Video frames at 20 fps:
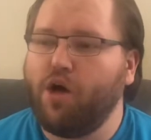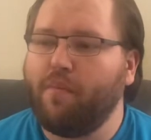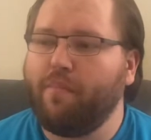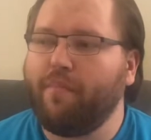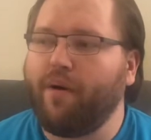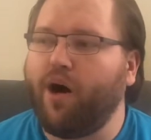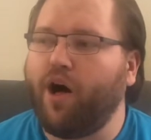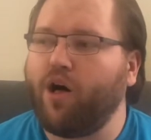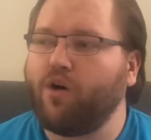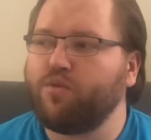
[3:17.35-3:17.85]

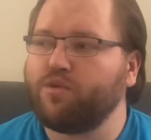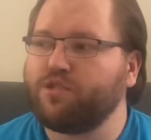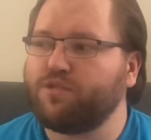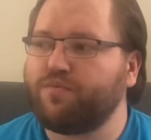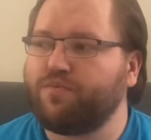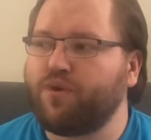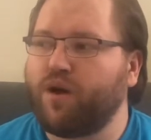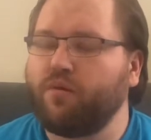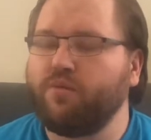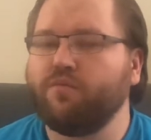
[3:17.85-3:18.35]
Paul was
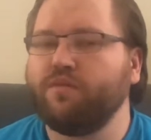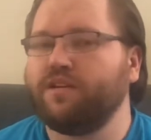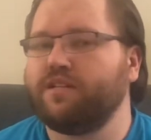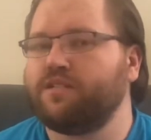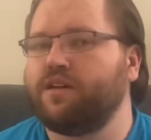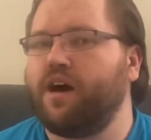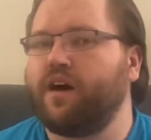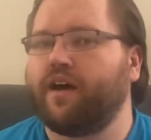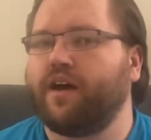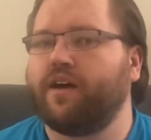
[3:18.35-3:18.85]
probably
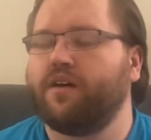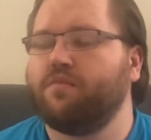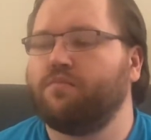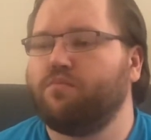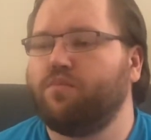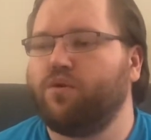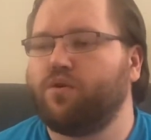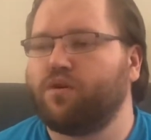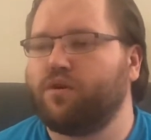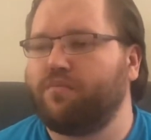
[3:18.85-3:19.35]
talking
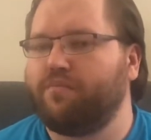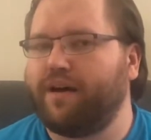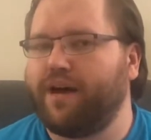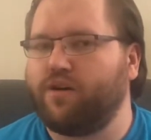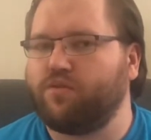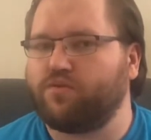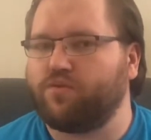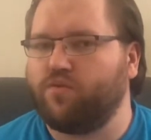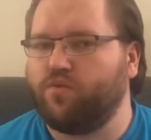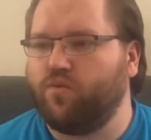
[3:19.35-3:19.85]
more
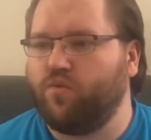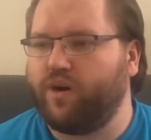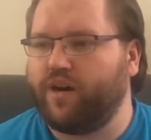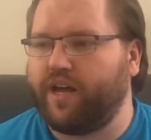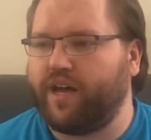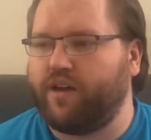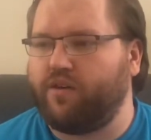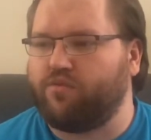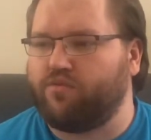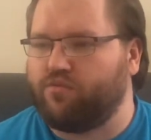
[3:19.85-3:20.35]
about what
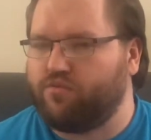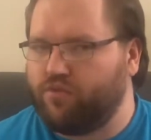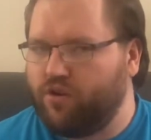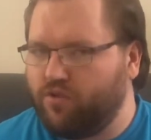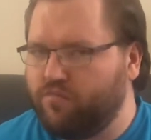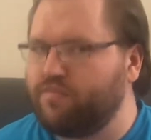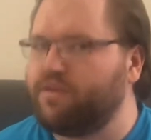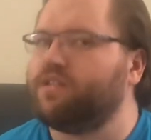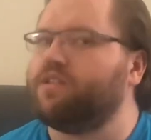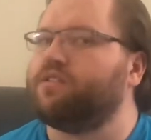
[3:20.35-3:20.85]
a
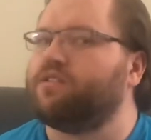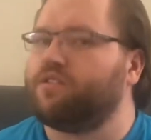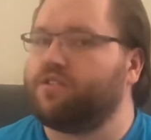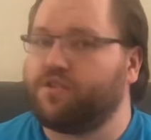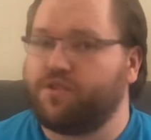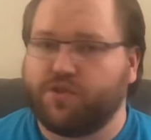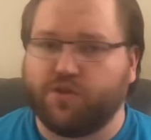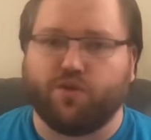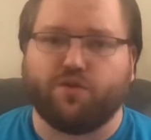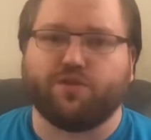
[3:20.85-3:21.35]
Roman
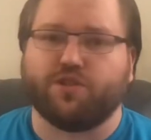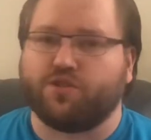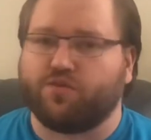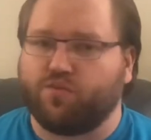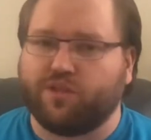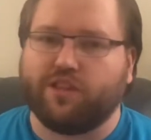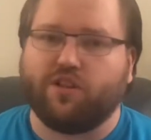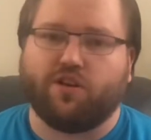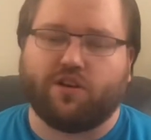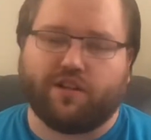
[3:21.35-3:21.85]
soldier
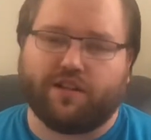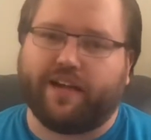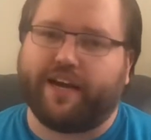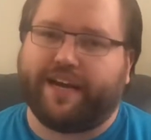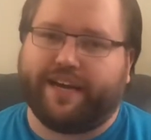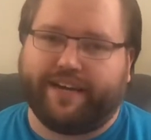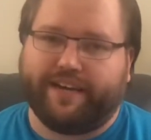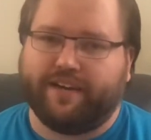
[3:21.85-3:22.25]
would look like.